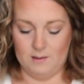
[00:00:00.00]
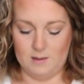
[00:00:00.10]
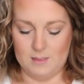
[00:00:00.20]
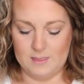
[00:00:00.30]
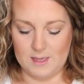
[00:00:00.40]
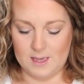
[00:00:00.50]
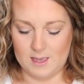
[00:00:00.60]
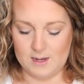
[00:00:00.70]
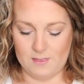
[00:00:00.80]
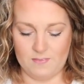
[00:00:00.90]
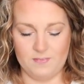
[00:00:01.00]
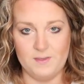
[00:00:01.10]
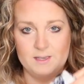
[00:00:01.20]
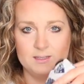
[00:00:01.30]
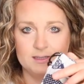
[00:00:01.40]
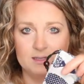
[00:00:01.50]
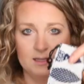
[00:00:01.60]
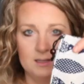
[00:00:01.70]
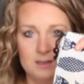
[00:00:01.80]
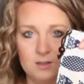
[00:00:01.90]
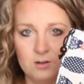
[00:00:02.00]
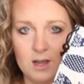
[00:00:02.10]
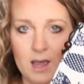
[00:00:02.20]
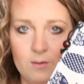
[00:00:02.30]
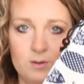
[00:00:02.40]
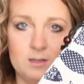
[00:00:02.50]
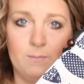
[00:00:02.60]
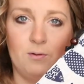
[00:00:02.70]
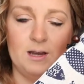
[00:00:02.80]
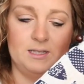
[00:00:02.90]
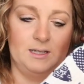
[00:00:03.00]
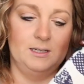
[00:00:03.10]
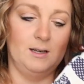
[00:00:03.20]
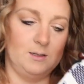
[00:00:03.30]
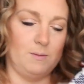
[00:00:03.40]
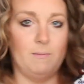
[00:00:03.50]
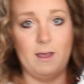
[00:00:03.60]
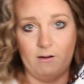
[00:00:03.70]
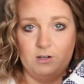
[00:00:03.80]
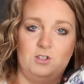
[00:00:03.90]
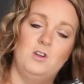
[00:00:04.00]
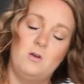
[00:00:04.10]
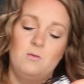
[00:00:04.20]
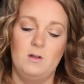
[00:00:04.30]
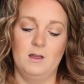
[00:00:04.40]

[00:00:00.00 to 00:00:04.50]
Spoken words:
And then this little guy was a present because my parents know